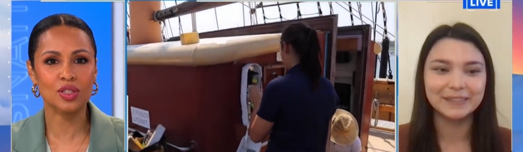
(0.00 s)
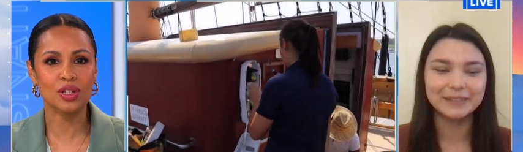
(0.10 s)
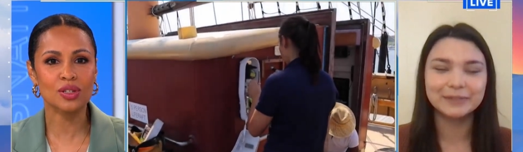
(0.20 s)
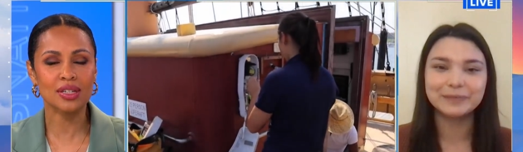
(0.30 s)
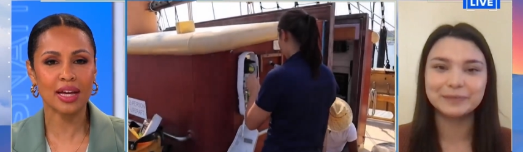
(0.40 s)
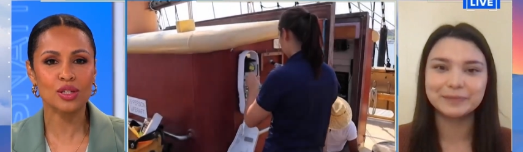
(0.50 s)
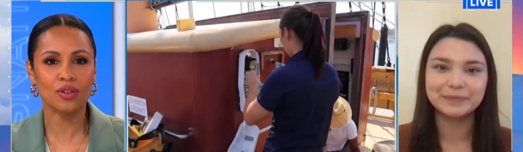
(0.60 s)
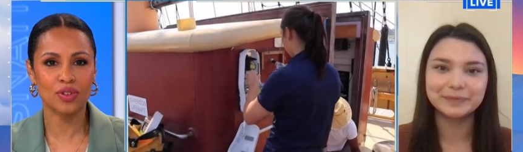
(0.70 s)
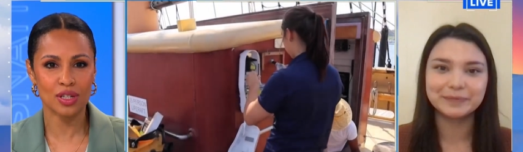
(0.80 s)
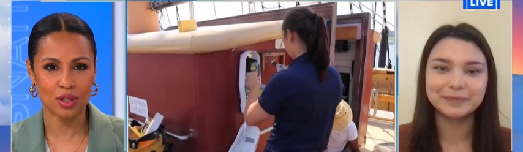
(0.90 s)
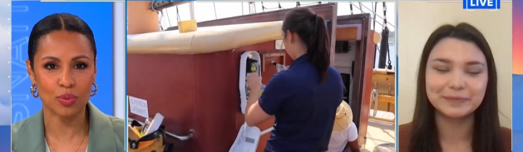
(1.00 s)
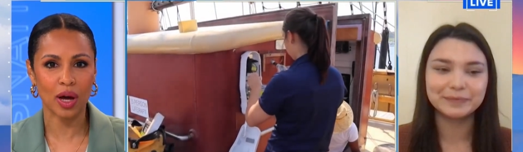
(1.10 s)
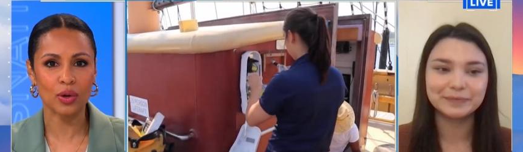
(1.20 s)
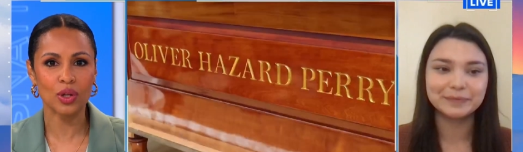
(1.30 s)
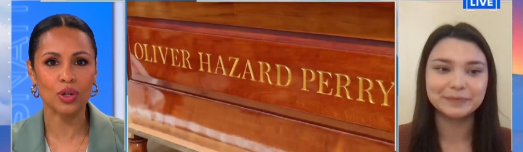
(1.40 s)
Speaker 1: decisiveness
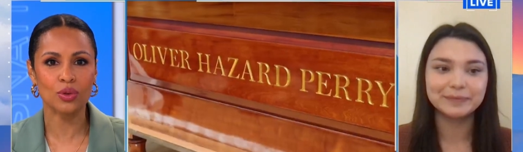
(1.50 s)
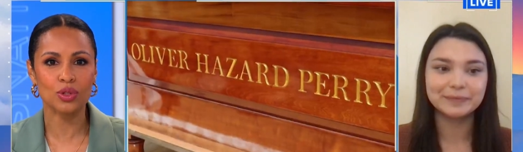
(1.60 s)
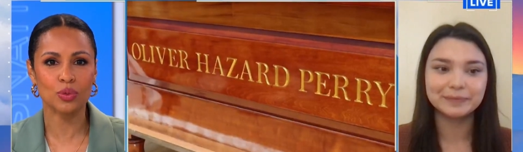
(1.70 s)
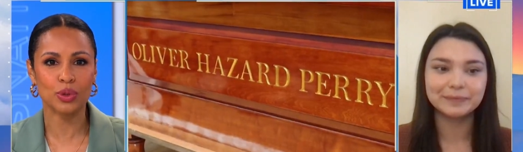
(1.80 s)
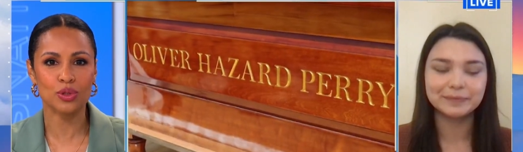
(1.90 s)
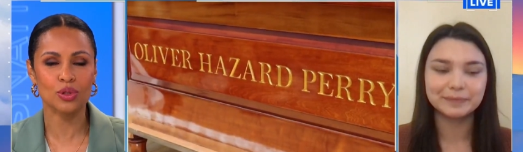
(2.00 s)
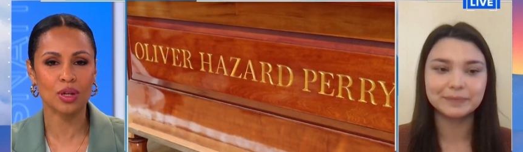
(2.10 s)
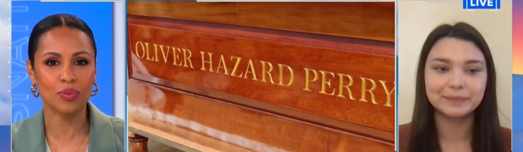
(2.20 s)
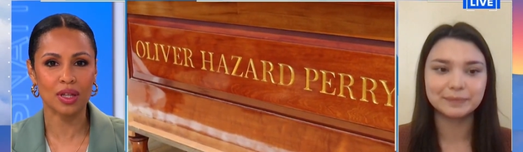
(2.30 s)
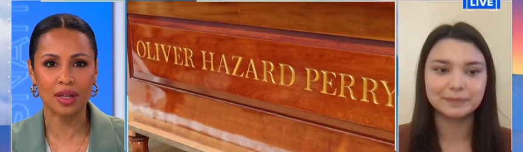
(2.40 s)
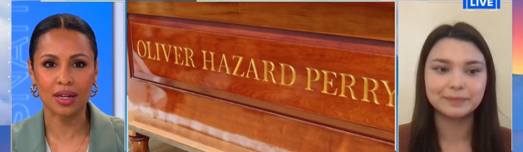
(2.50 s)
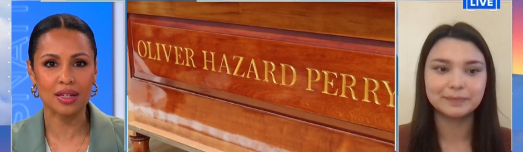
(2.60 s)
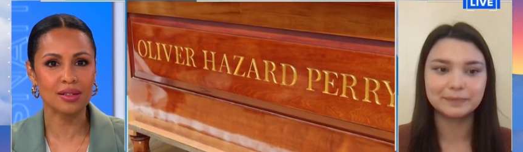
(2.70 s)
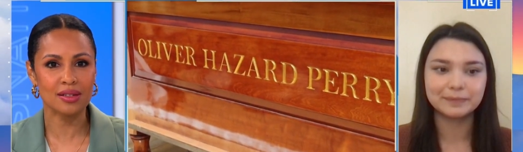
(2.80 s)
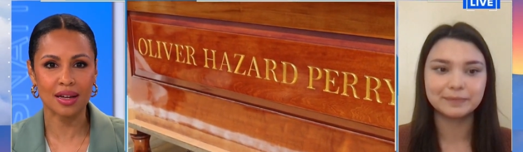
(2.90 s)
about you to pursue something that
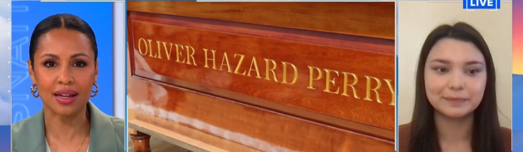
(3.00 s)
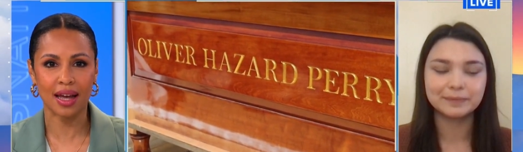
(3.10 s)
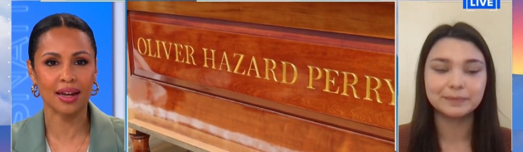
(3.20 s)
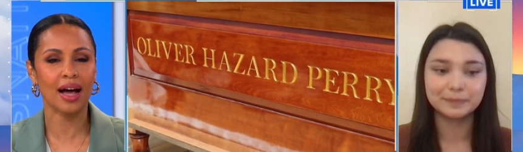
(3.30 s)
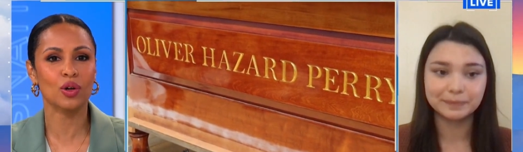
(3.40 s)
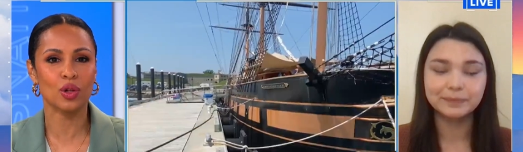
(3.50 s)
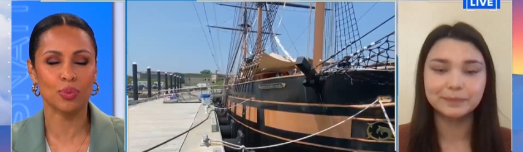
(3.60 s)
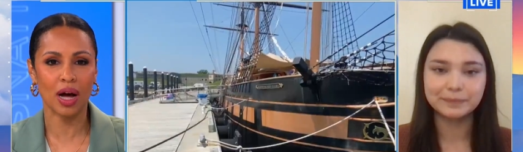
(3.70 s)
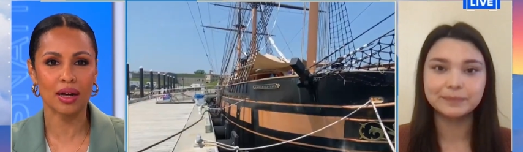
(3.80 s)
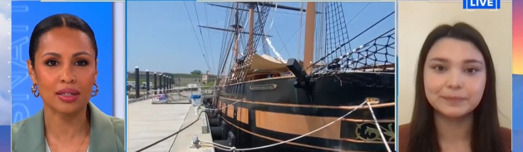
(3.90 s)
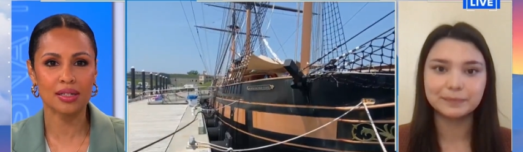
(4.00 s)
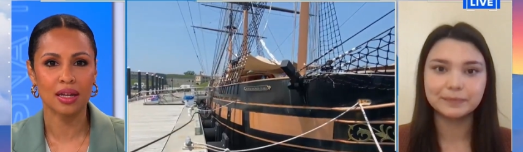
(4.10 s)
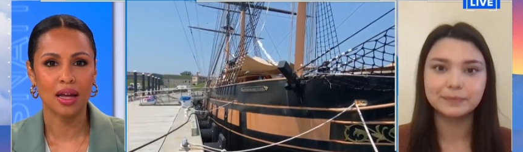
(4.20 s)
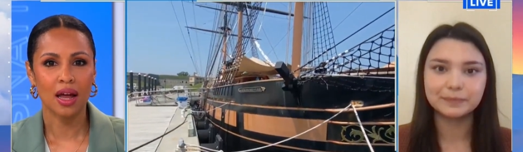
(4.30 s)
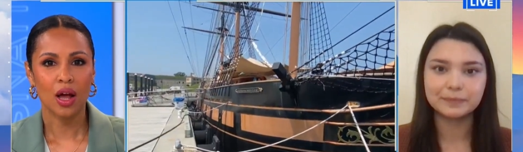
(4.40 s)
is, again, out of the box.
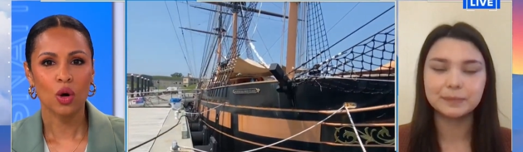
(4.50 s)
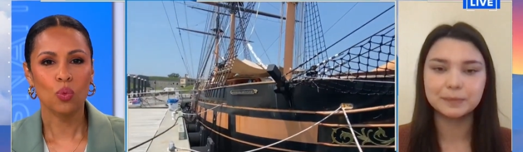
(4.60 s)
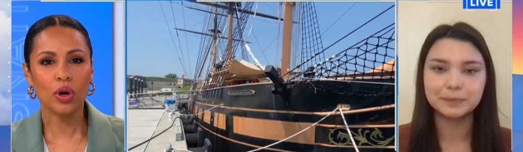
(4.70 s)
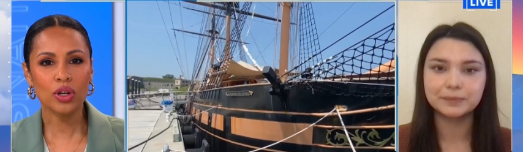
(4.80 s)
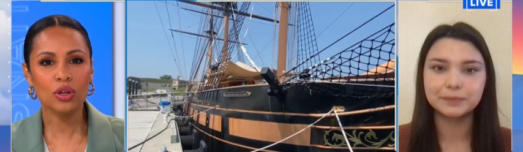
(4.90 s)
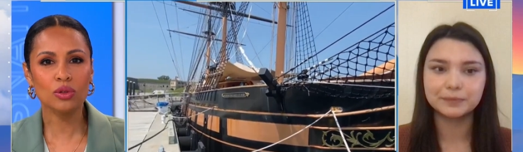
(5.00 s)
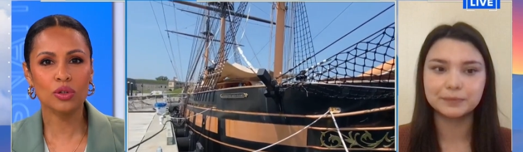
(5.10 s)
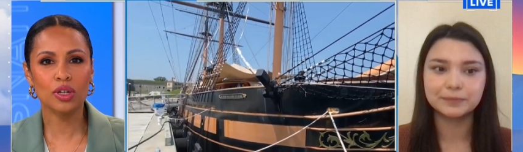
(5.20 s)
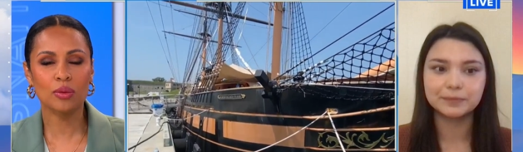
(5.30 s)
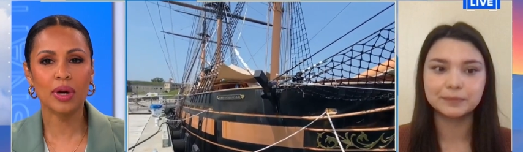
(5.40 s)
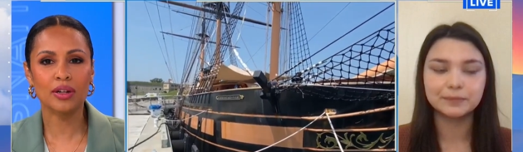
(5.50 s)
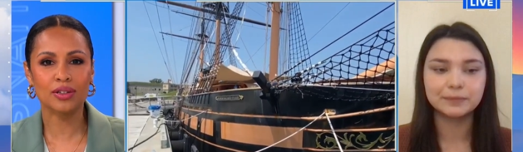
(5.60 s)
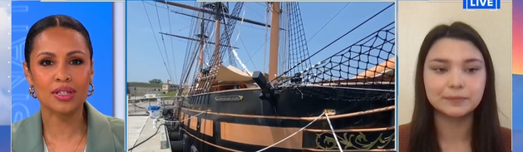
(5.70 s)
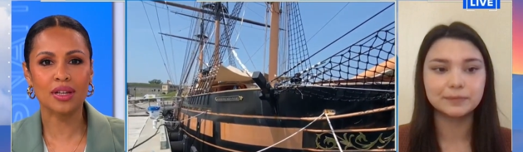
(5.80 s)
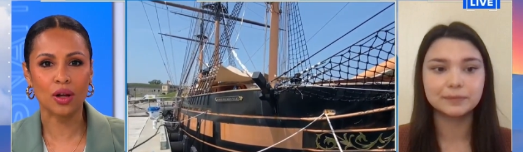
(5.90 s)
What are you learning about
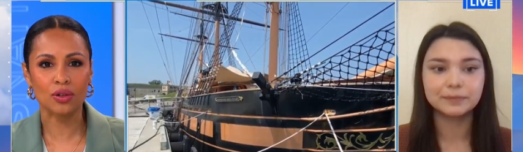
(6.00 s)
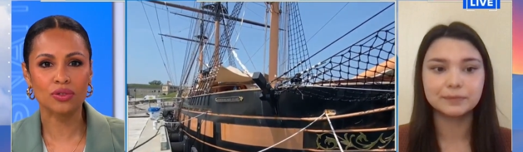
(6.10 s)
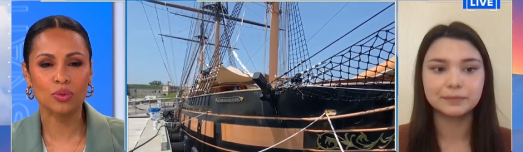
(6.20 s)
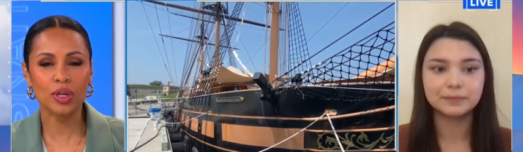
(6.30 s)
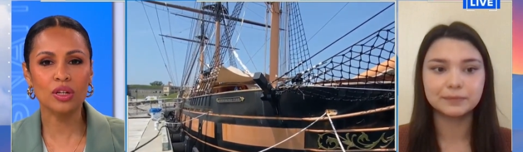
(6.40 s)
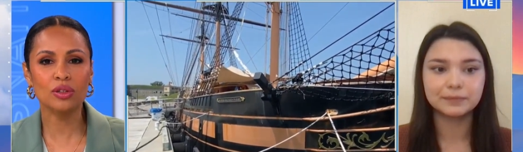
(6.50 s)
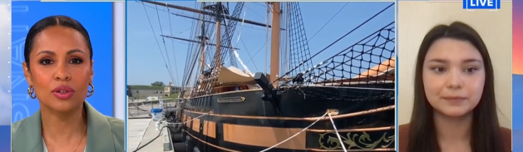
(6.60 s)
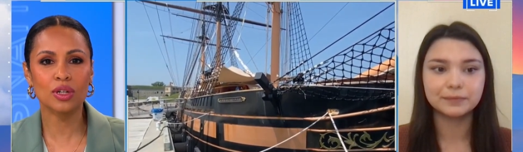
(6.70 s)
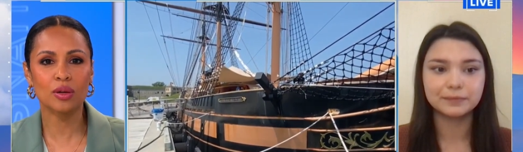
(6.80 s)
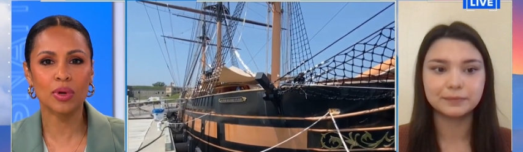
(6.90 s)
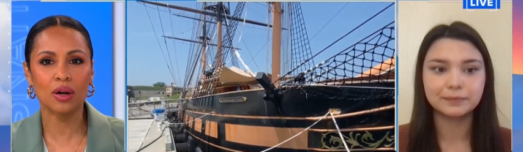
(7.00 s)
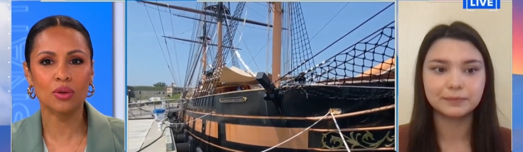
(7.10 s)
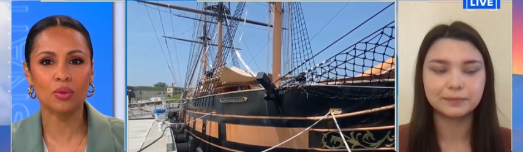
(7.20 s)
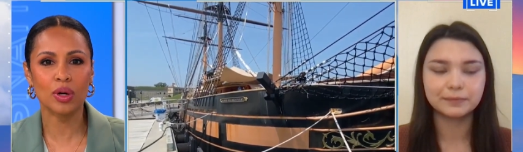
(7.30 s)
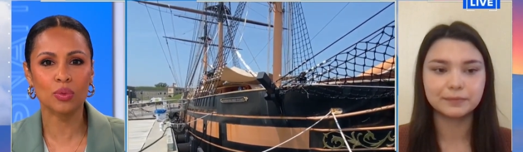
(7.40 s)
yourself? What are you learning about
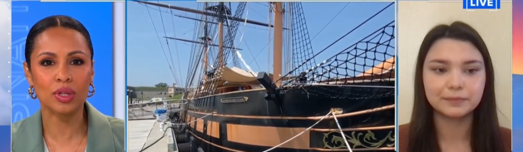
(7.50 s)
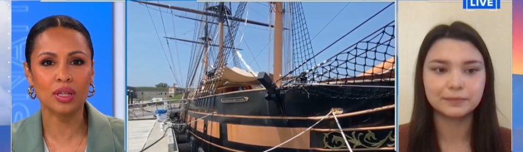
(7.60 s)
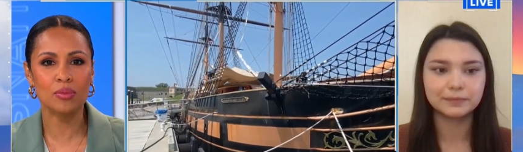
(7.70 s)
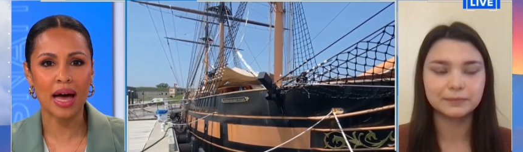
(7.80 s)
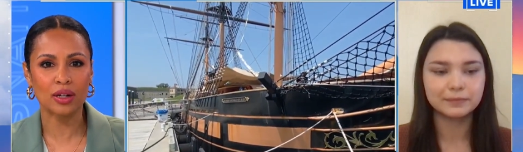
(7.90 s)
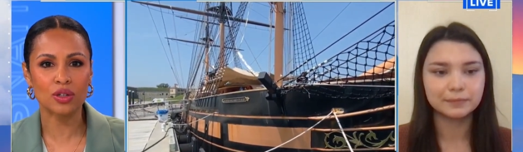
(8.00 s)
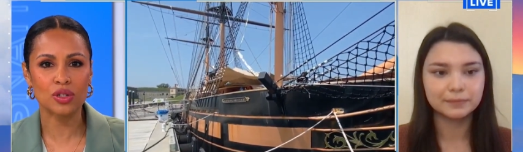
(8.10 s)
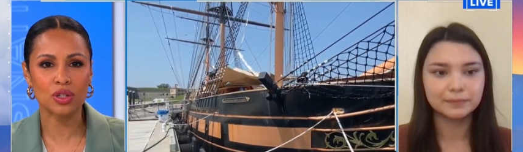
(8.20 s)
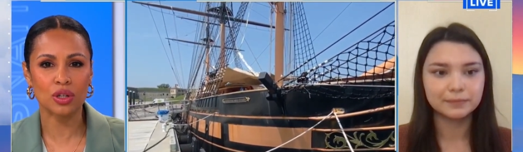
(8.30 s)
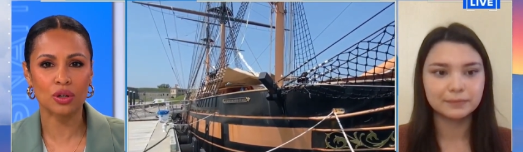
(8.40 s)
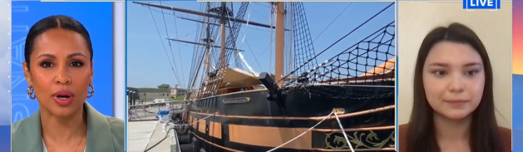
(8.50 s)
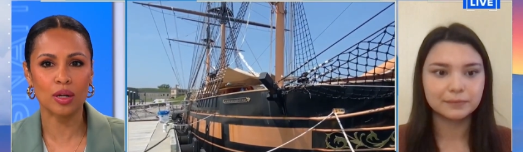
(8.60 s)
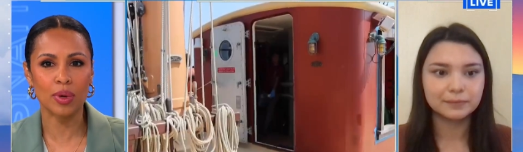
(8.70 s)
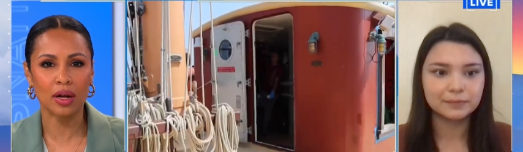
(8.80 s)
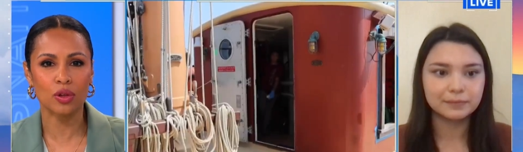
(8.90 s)
what really matters to you and
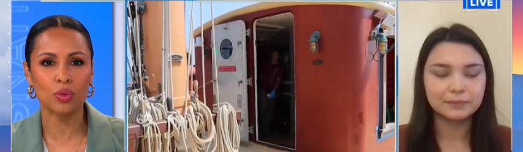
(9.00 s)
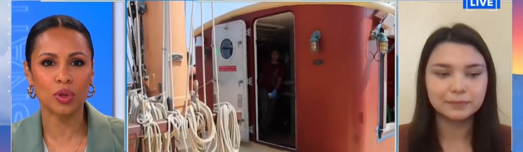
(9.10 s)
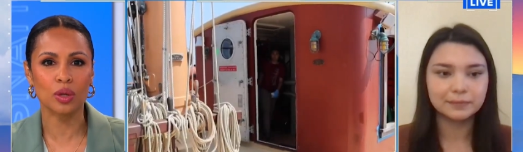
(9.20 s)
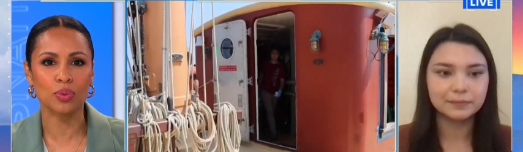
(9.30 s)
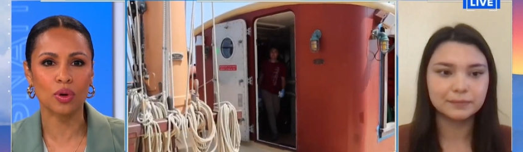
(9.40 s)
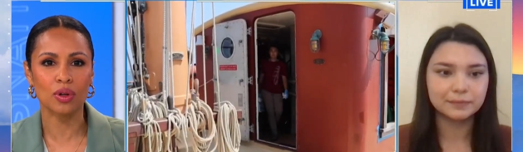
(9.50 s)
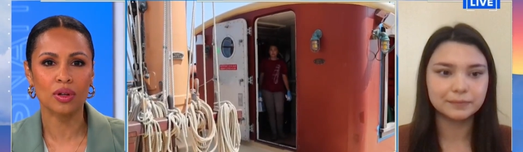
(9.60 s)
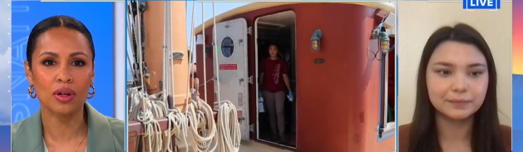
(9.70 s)
about other people?